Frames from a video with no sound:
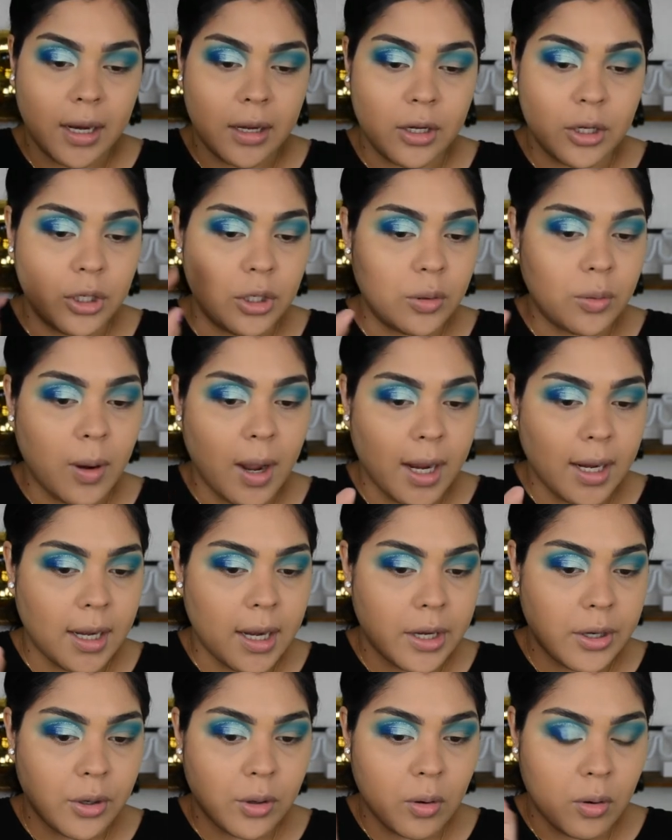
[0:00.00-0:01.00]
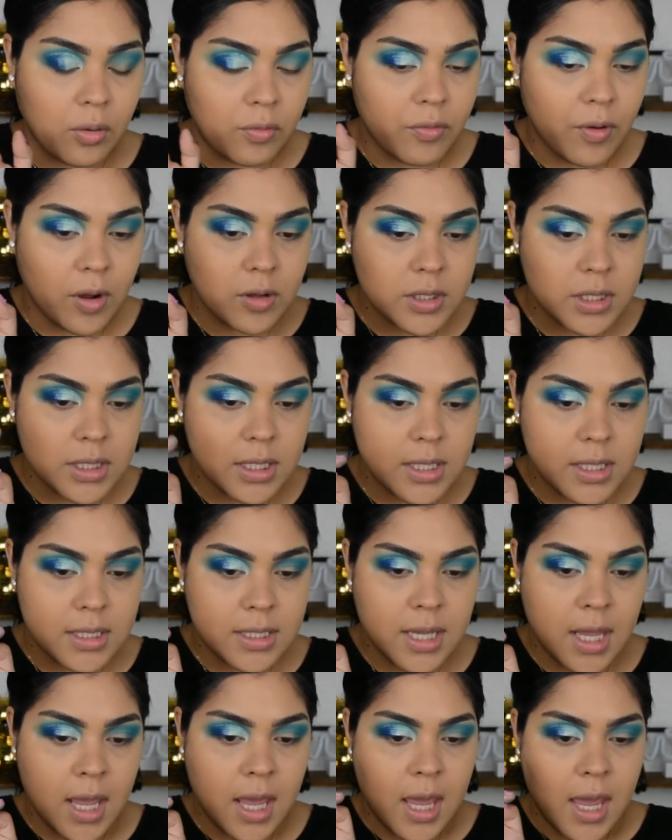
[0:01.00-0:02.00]
new eyeliner or falsies,
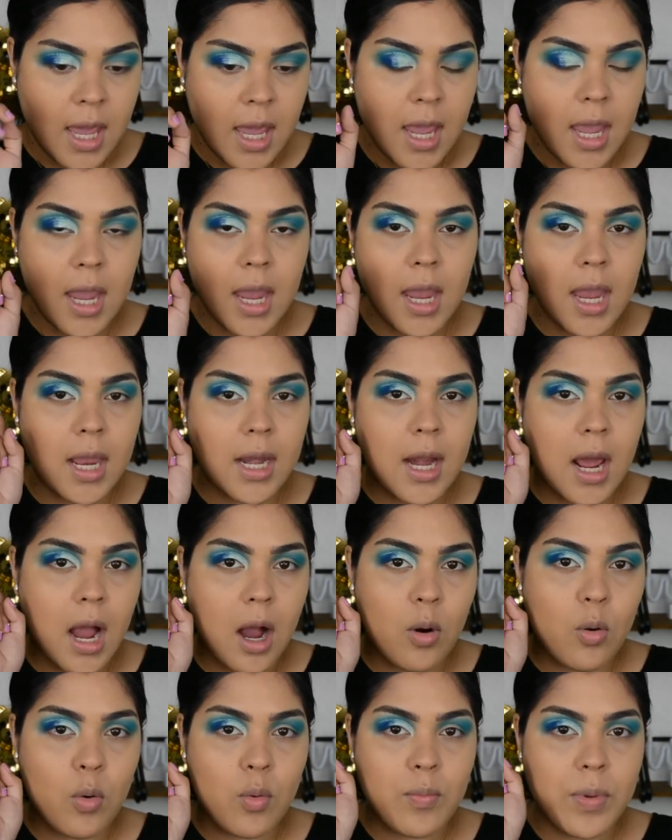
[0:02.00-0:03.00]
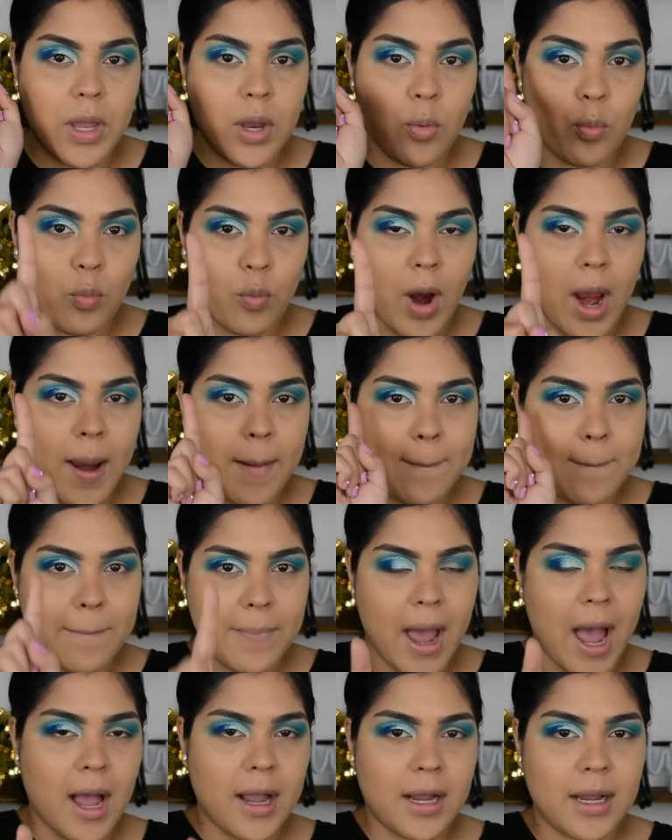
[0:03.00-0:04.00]
and I will be right
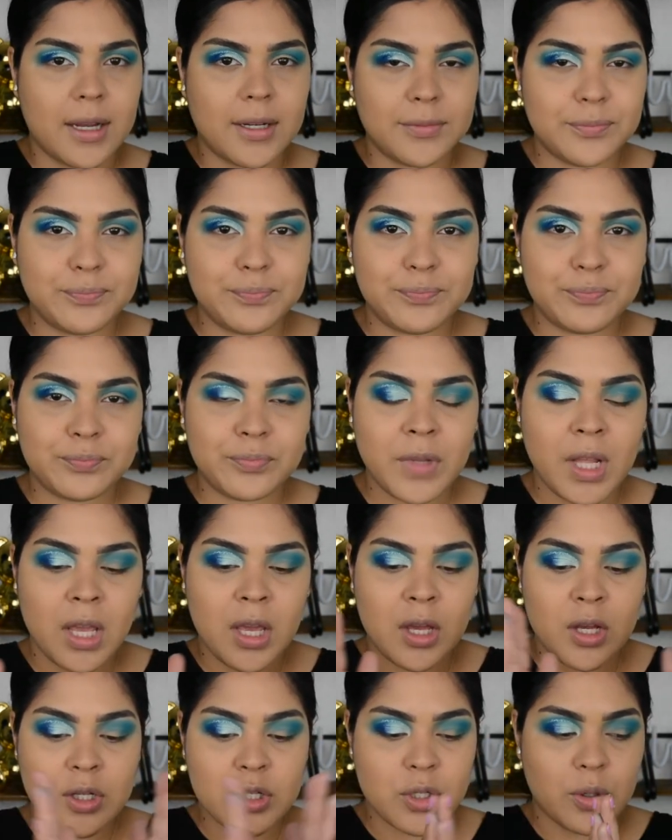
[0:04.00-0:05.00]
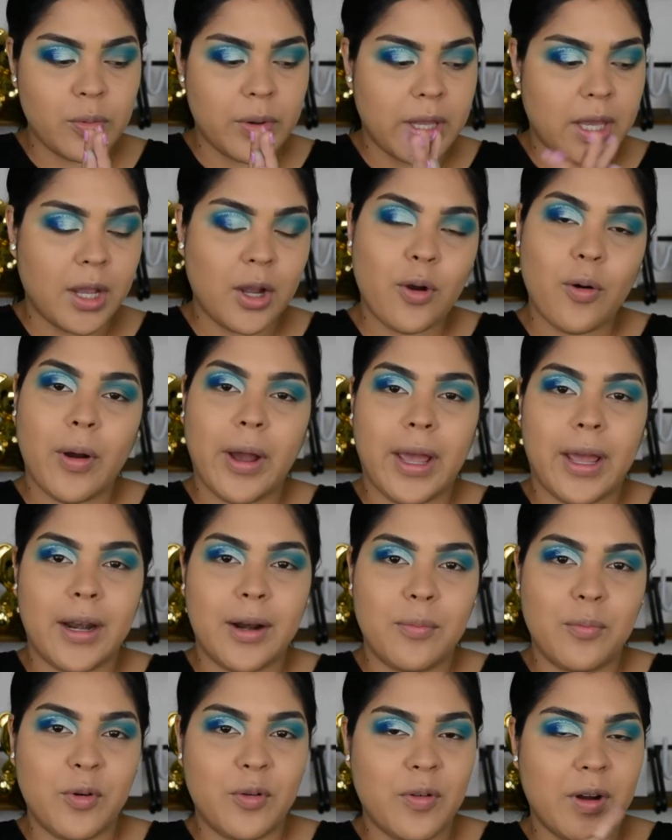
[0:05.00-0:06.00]
back. So we can go ahead
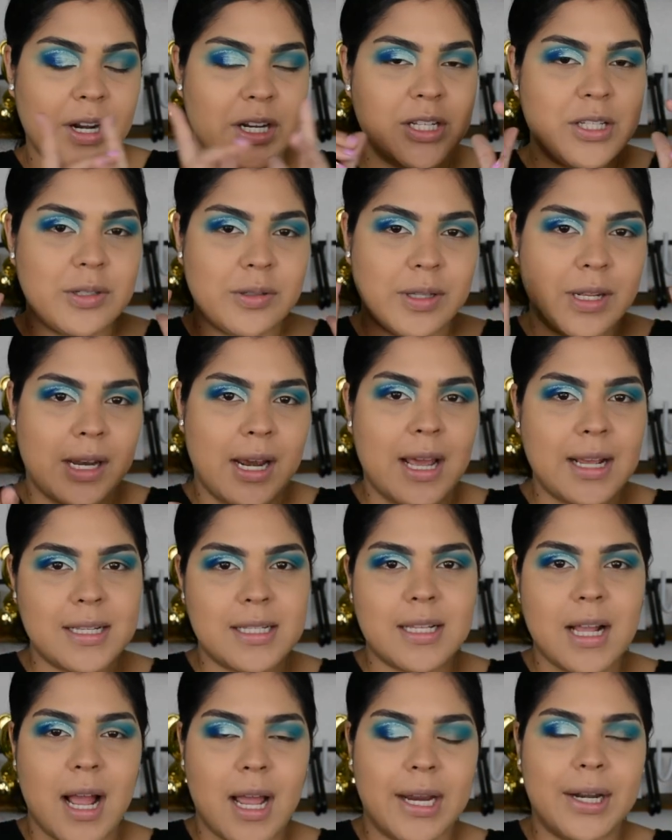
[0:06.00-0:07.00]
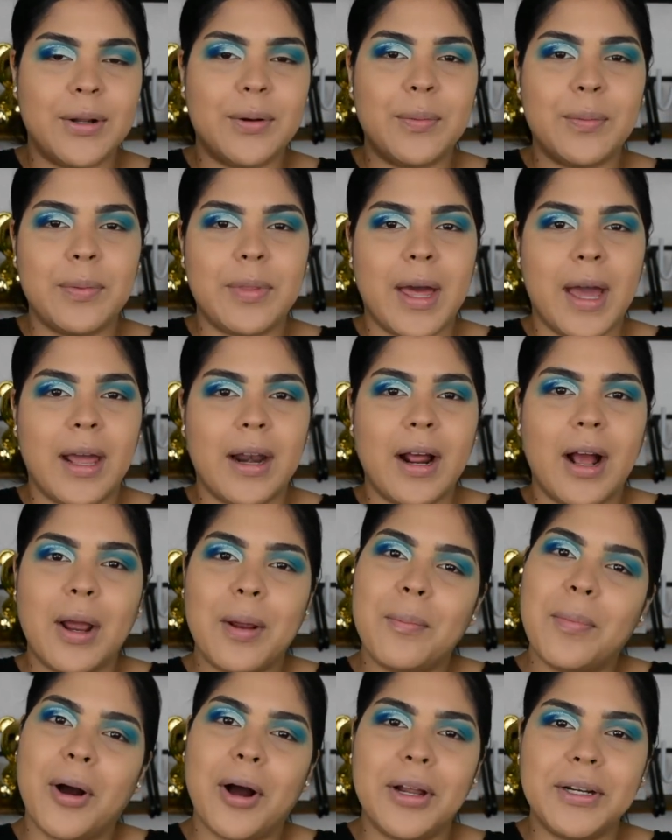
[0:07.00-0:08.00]
and move on into the next item that I
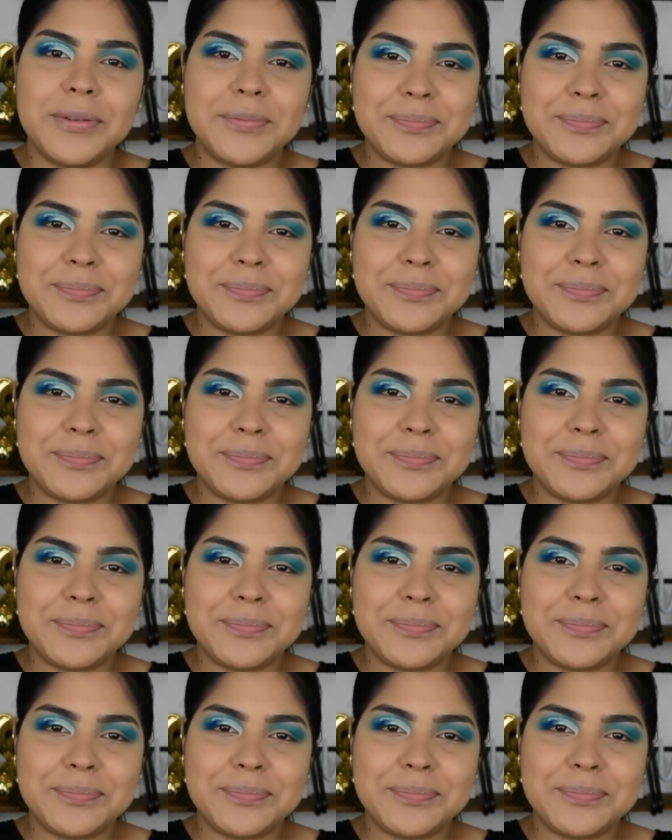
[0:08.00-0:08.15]
bought.